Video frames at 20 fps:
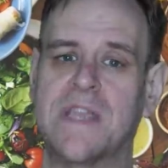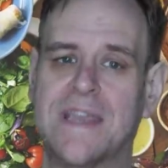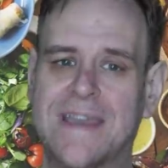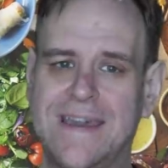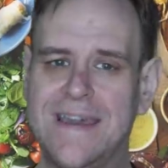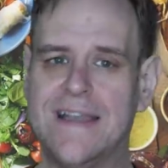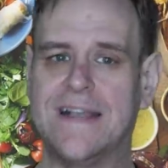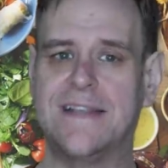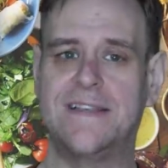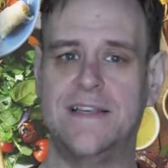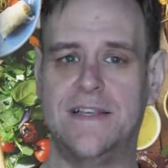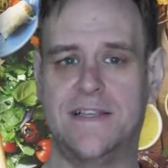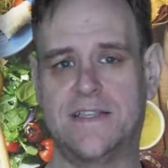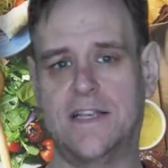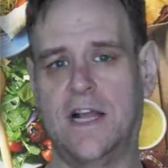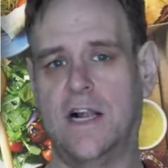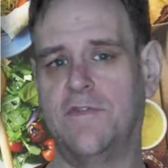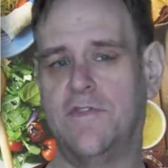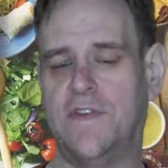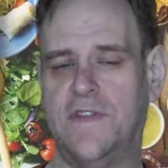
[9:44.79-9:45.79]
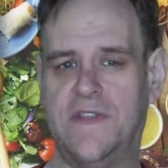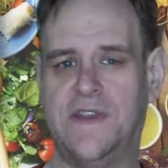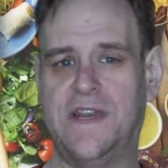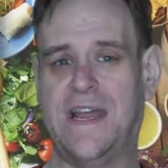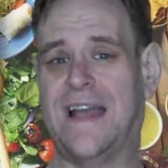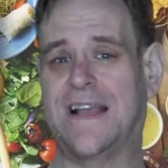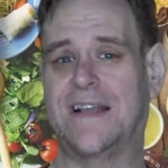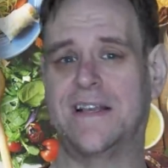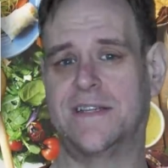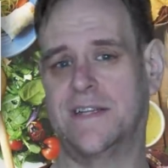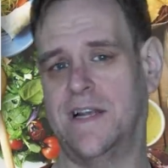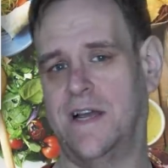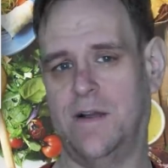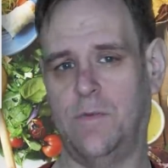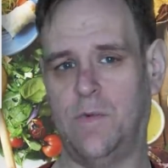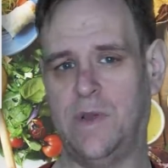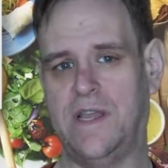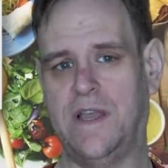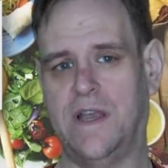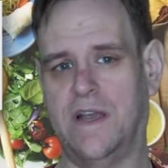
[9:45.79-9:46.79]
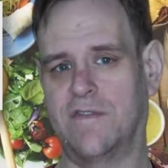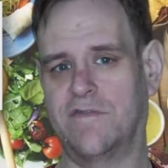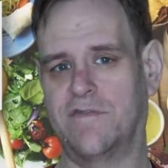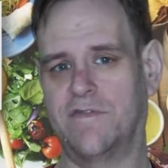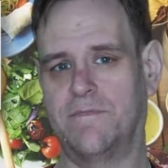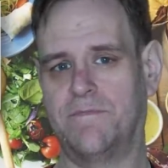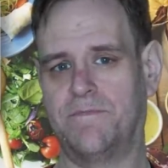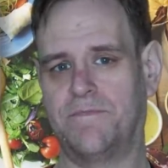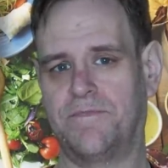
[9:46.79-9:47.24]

kicked itself in the knackers like we have.